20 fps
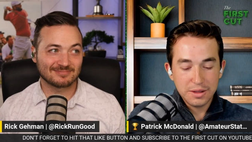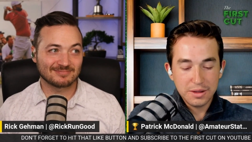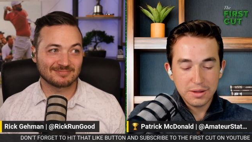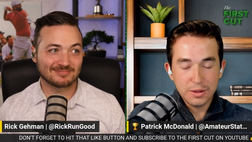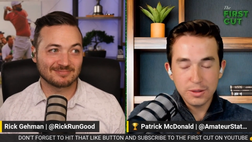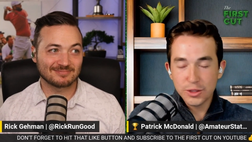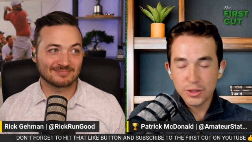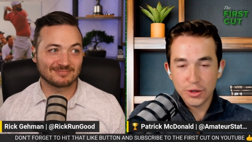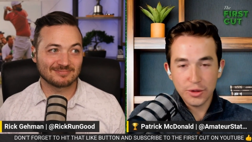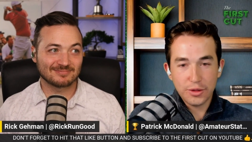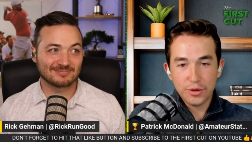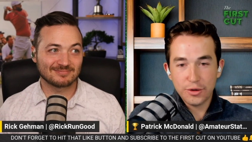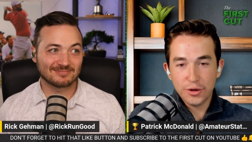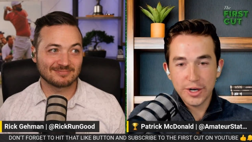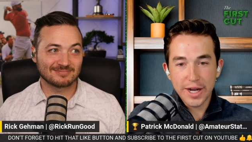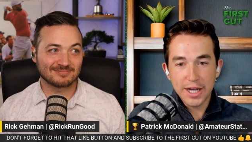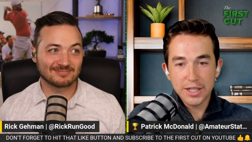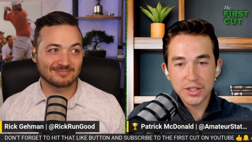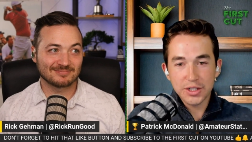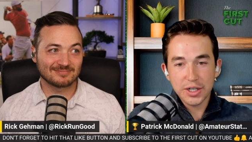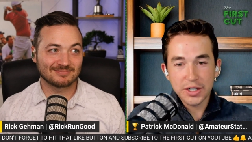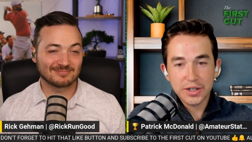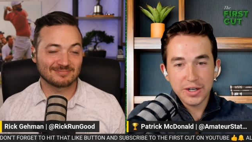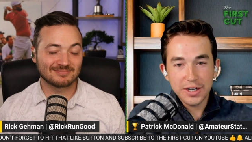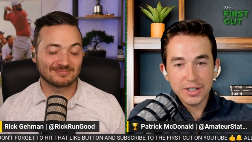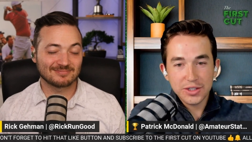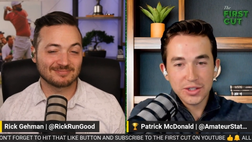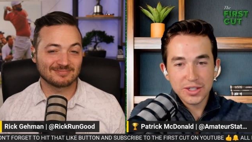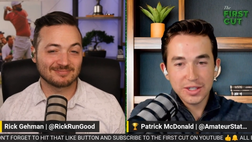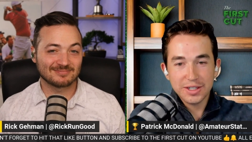Speaker 1: Those are the 3 guys I
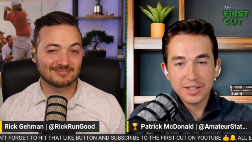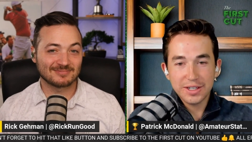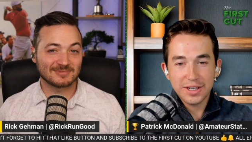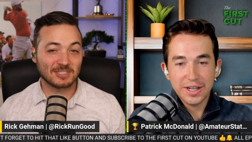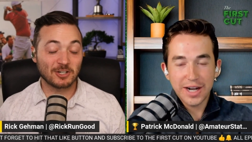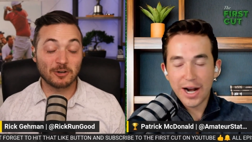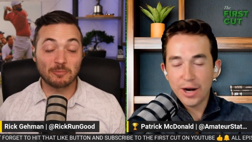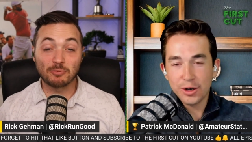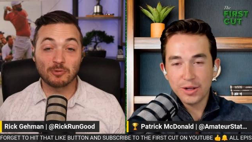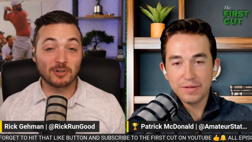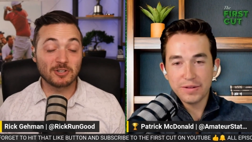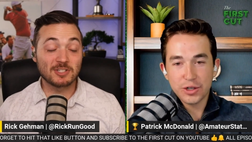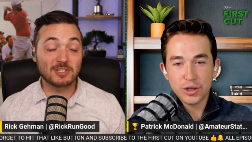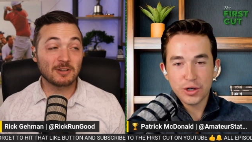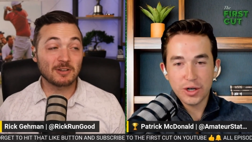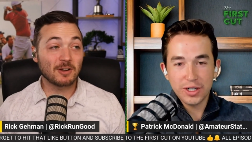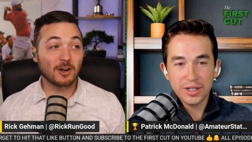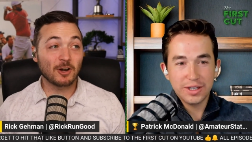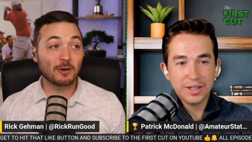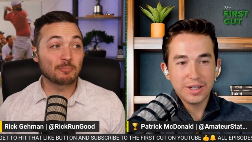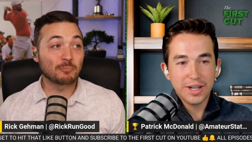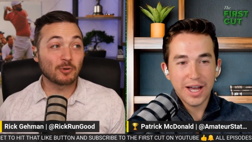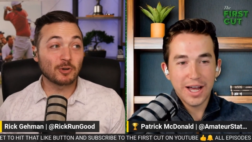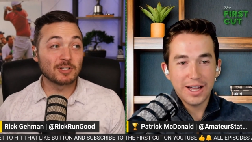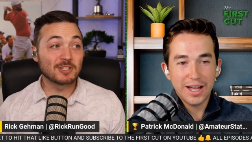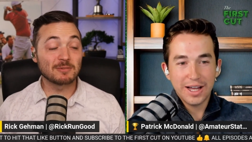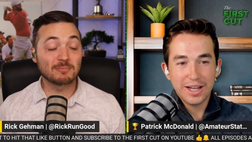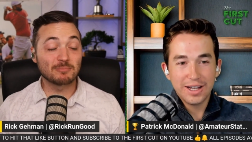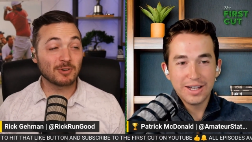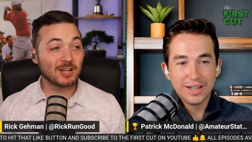trust.
Speaker 2: I don't even trust. Are Brooks
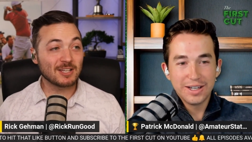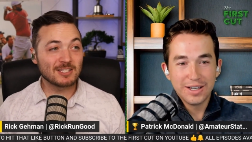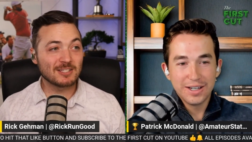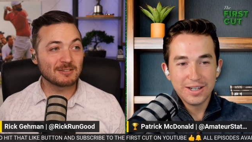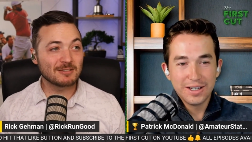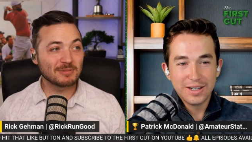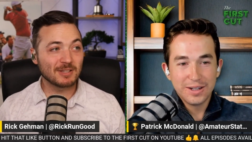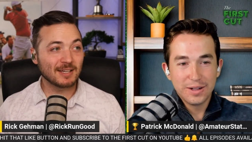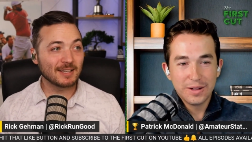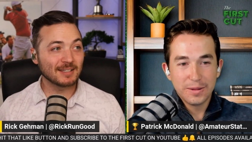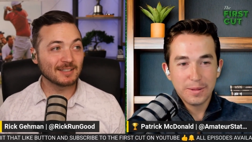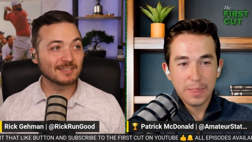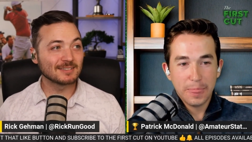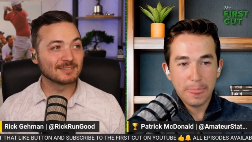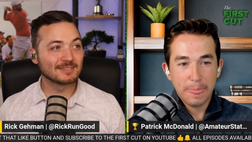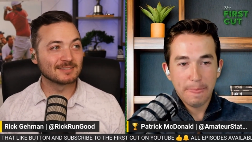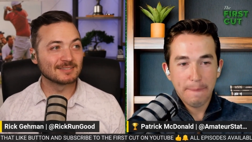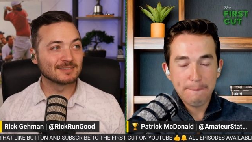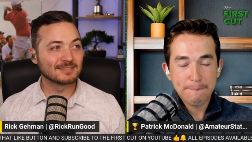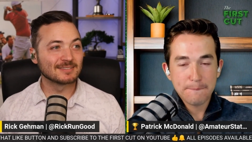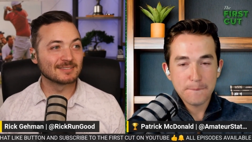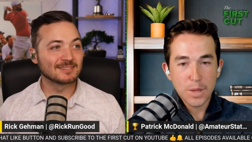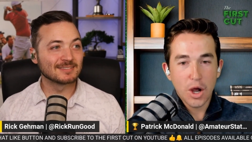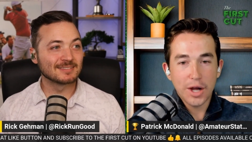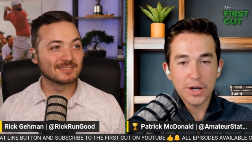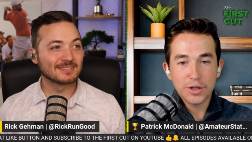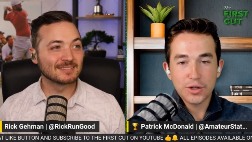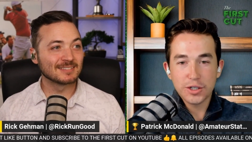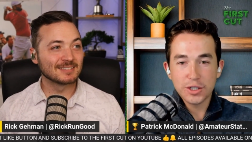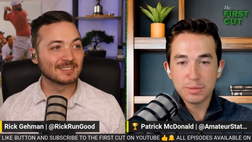and Bryson playing?
Speaker 1: Oh,
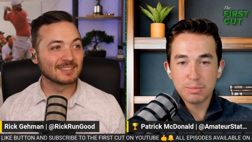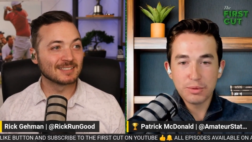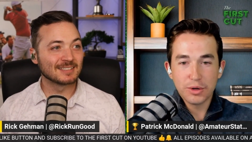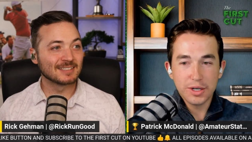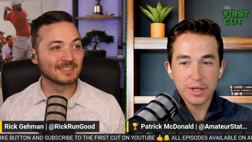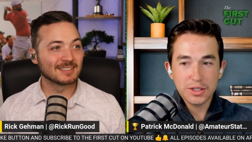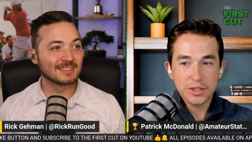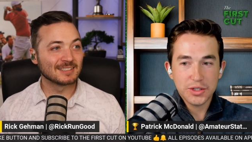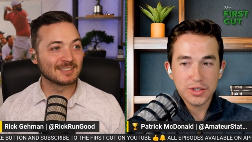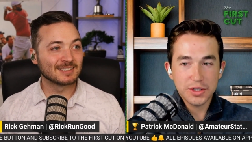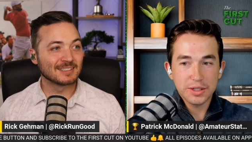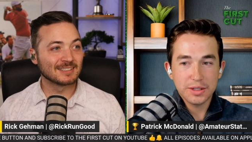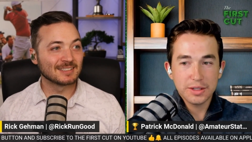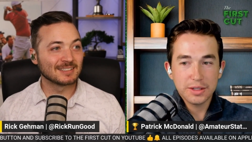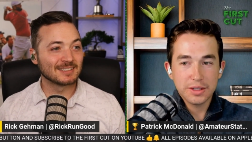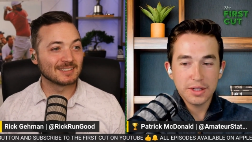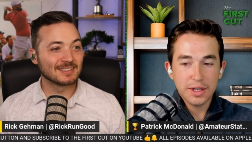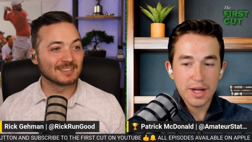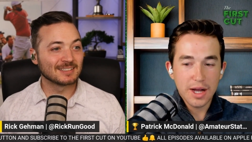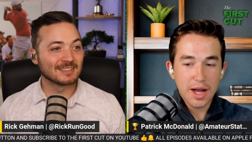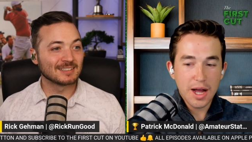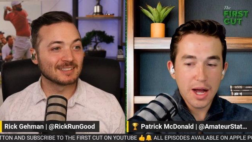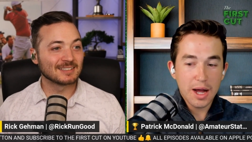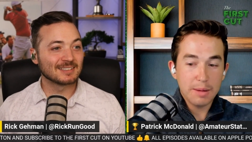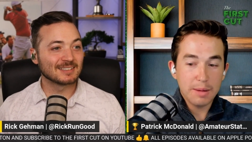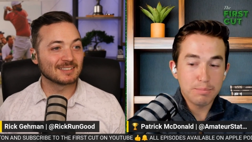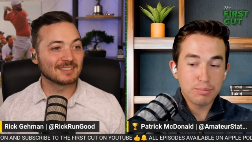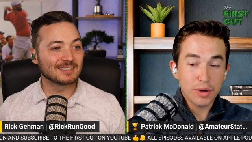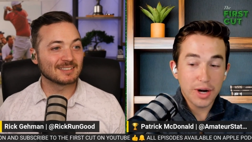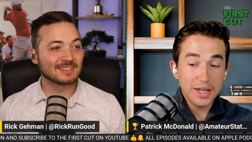I trust Brooks too.
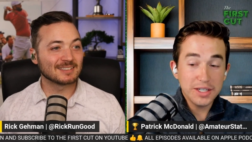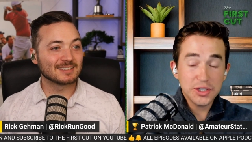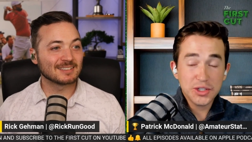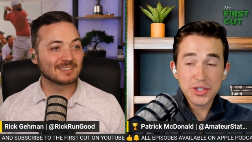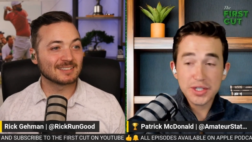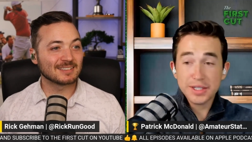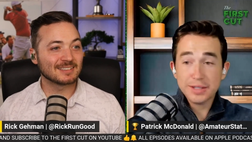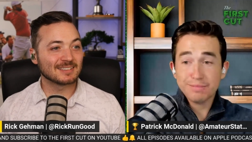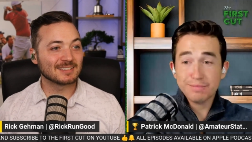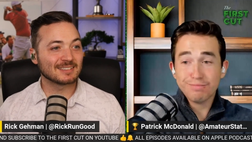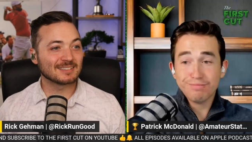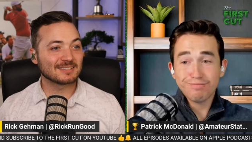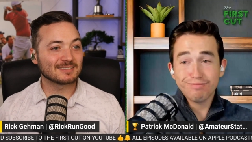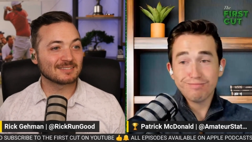Bryson,